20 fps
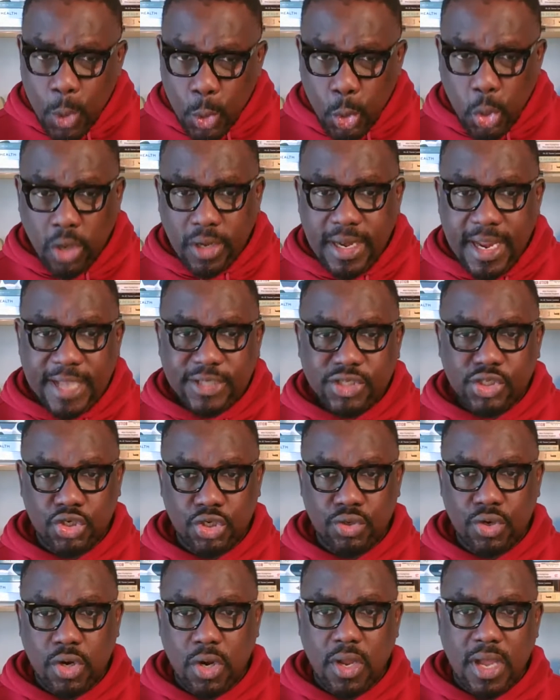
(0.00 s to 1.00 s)

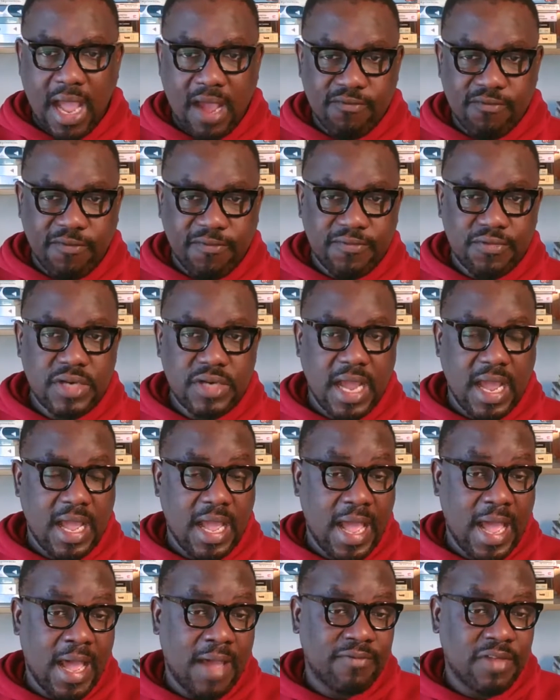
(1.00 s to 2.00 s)
Cholesterol and food that
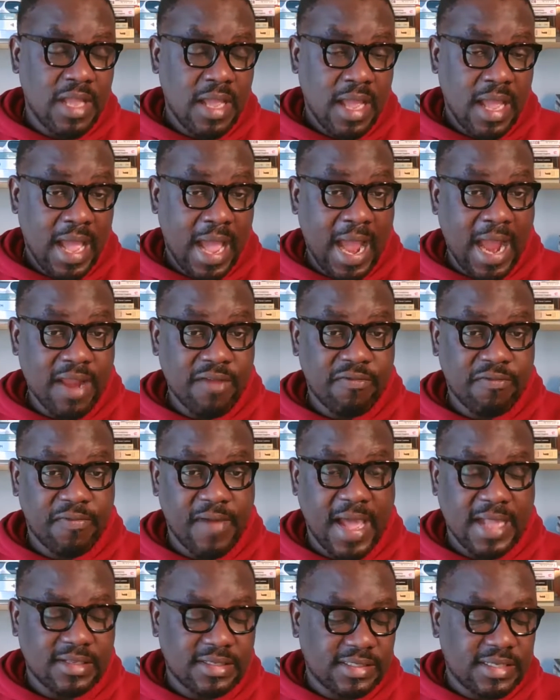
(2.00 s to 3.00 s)
have high
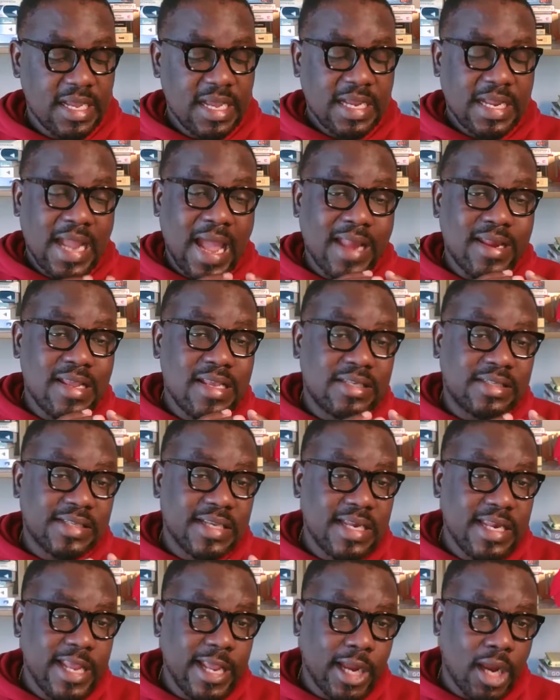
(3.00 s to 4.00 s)
fats can
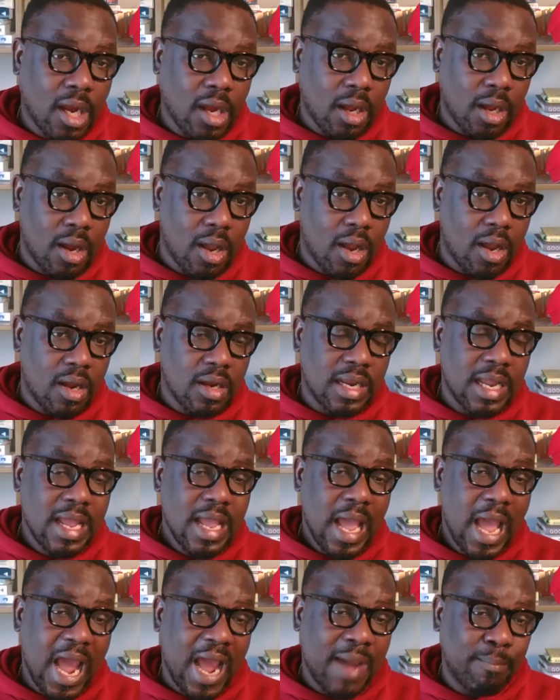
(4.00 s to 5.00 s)
easily clog
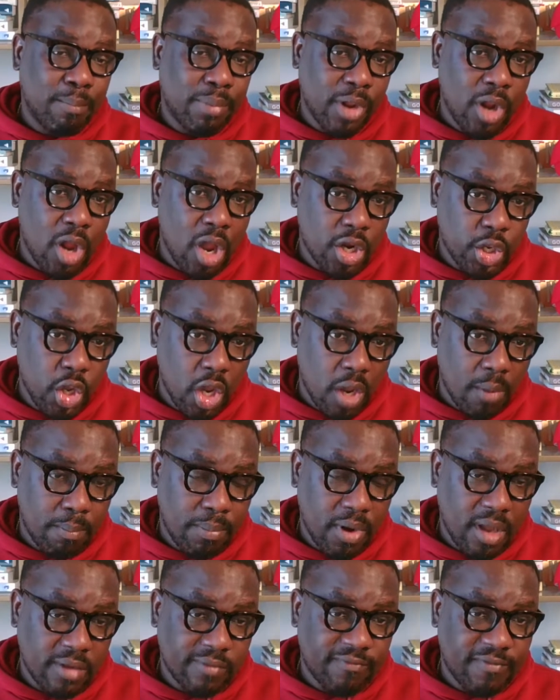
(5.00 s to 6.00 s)
and block your
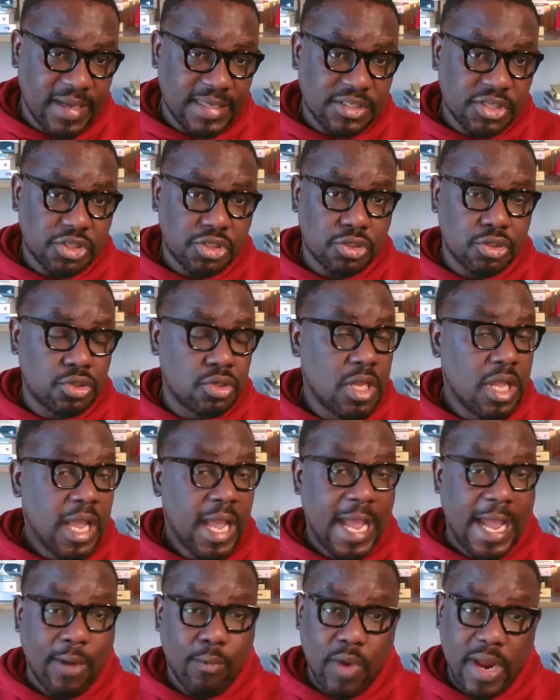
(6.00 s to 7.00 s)
blood vessel.
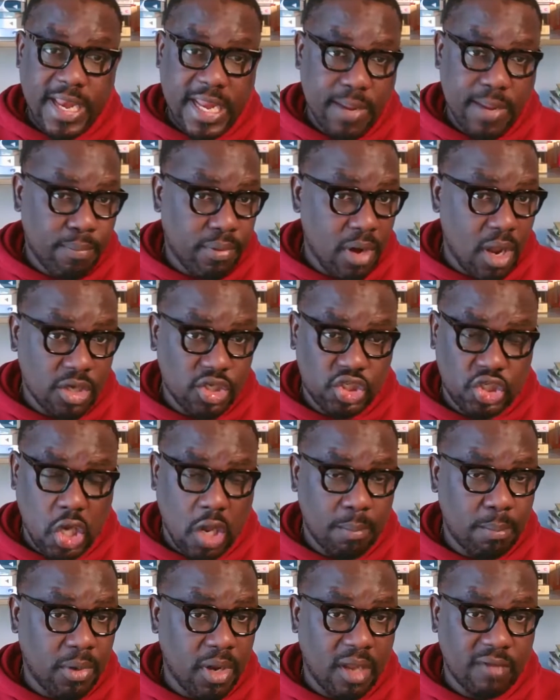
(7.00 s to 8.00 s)
And when it blocks
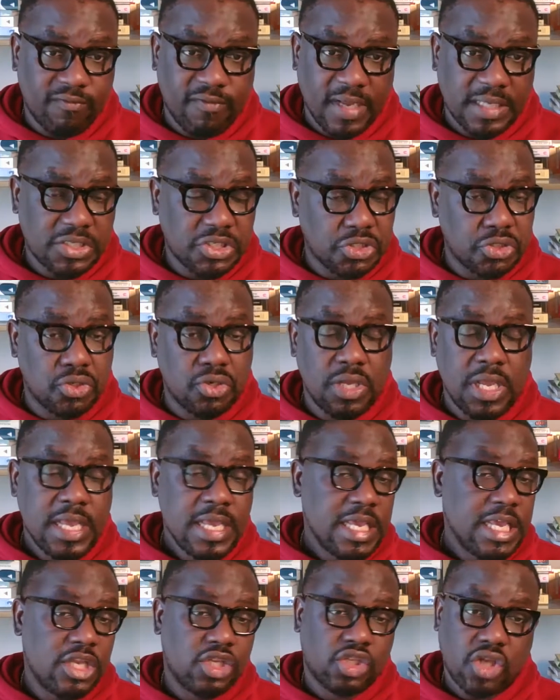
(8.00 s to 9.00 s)
your blood vessel,
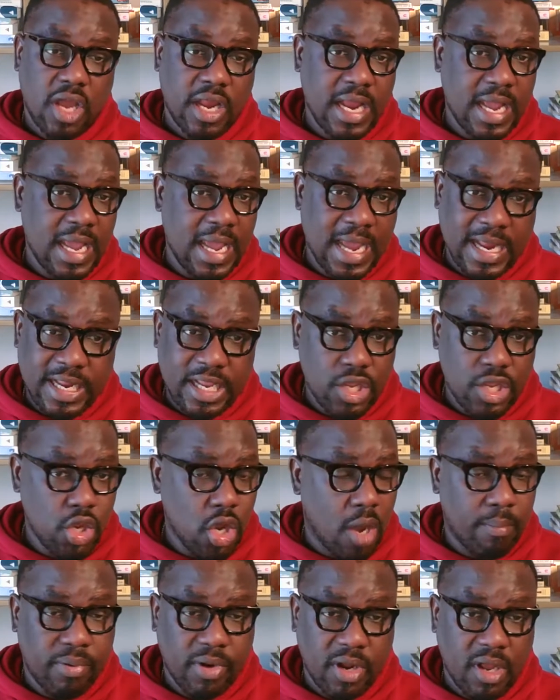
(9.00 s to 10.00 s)
it's going to harden
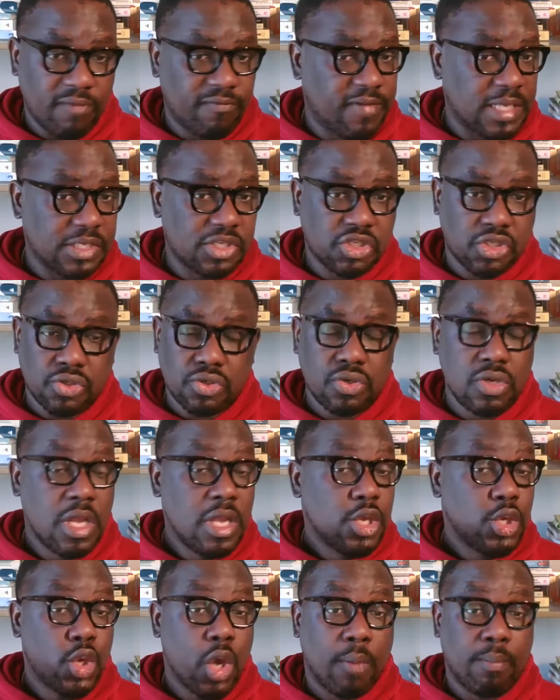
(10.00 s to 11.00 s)
your blood vessel.
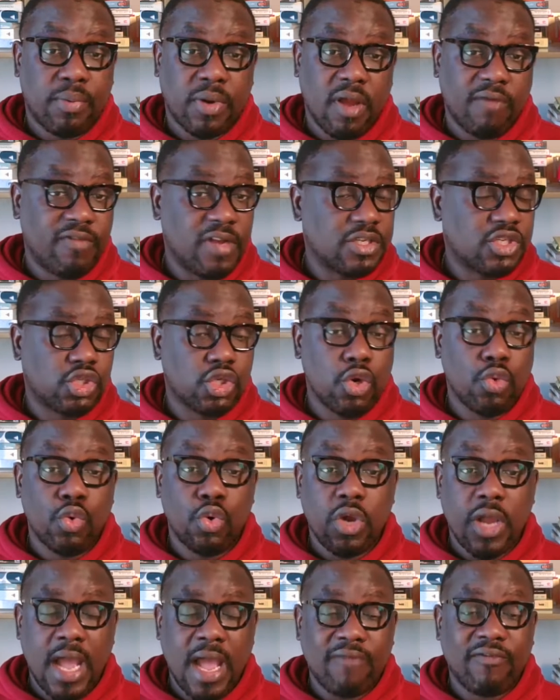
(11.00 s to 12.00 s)
Your blood vessel
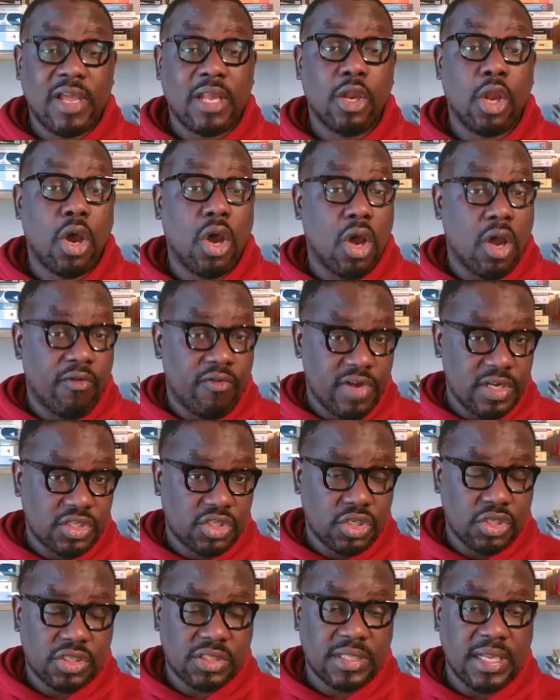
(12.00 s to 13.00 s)
will have a lot of
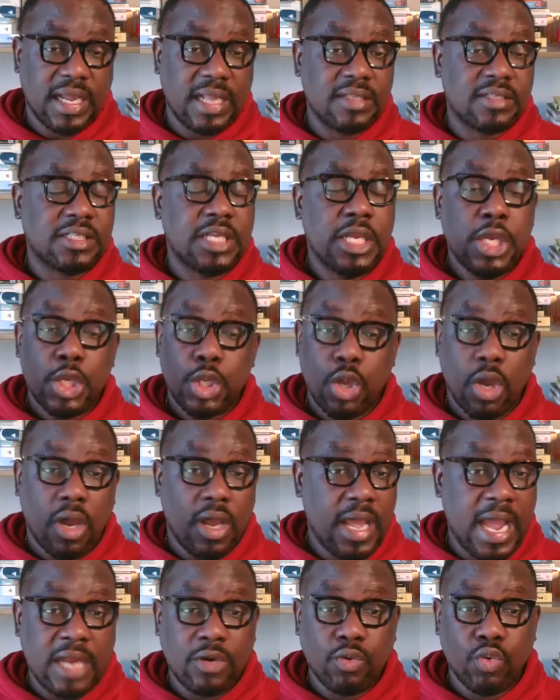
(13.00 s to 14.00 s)
resistance. Your
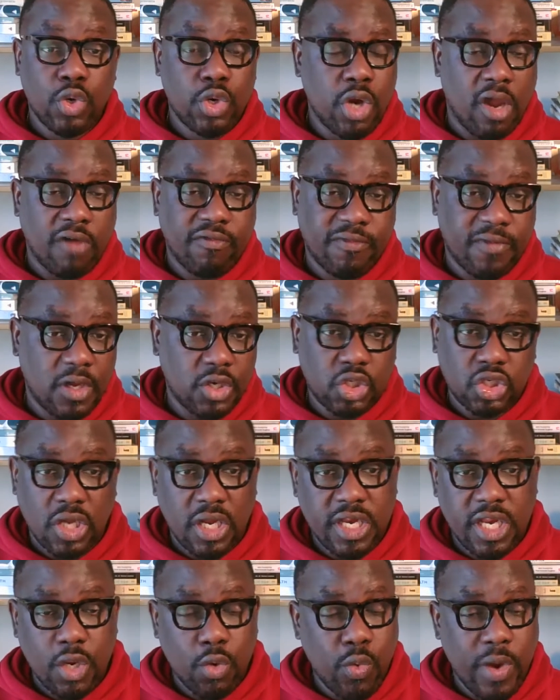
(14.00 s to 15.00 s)
heart will not
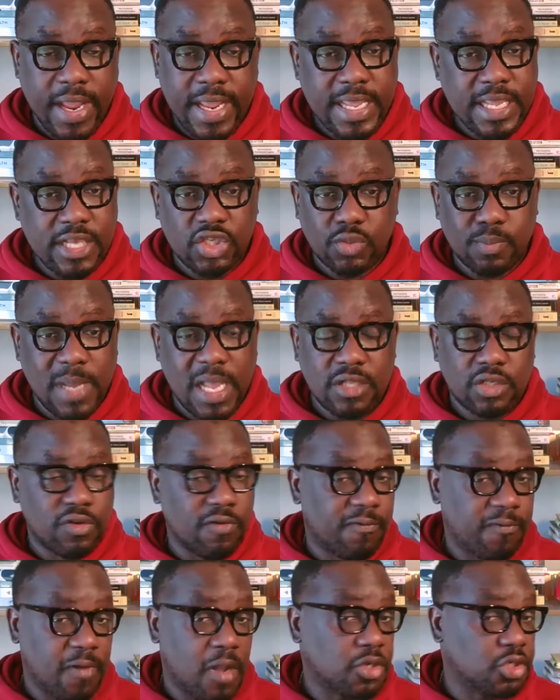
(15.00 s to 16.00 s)
function the way it's meant to
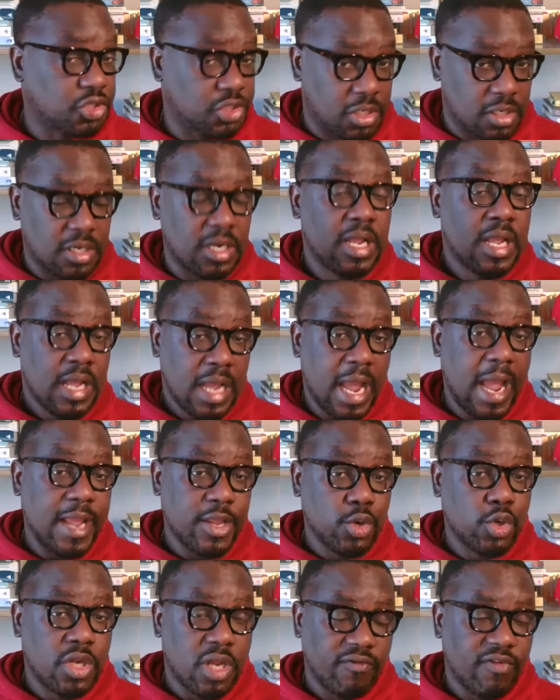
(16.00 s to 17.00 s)
function, and
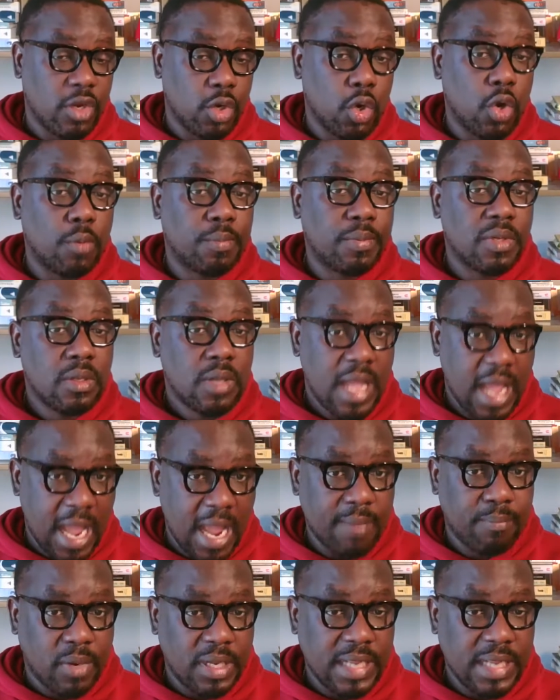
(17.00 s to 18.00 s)
you develop
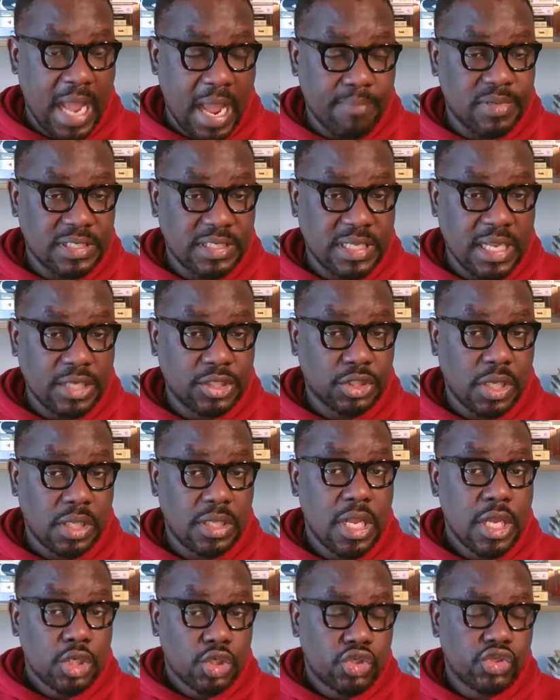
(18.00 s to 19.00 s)
hypertension.
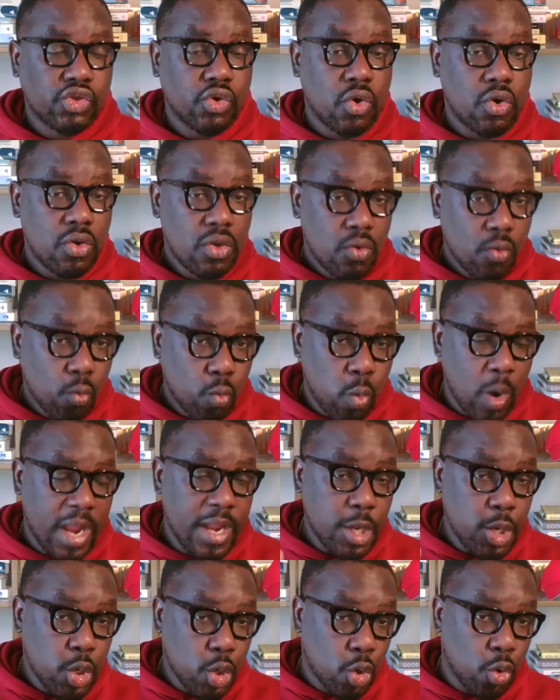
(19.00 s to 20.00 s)
So
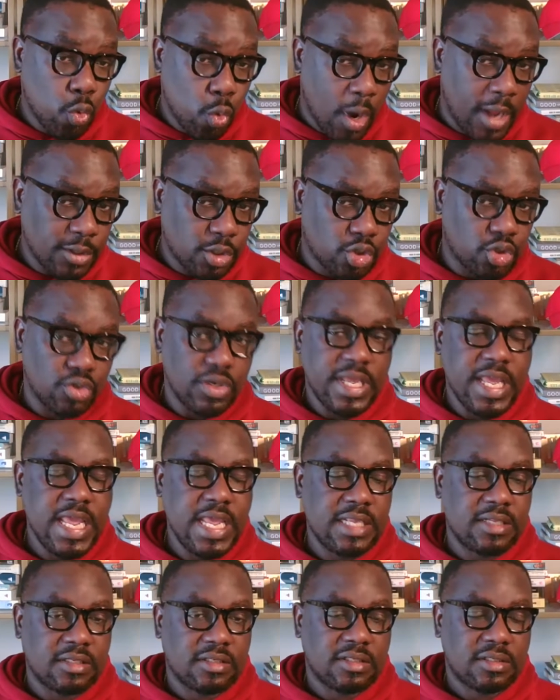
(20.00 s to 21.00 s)
when you want to
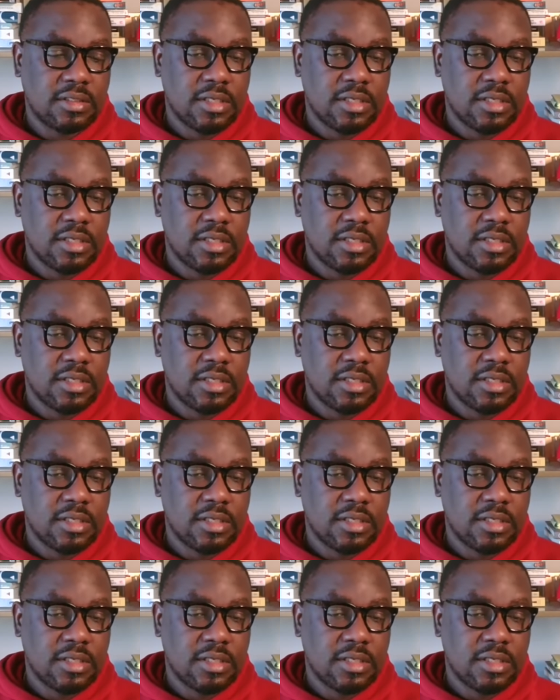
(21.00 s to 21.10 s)
eat,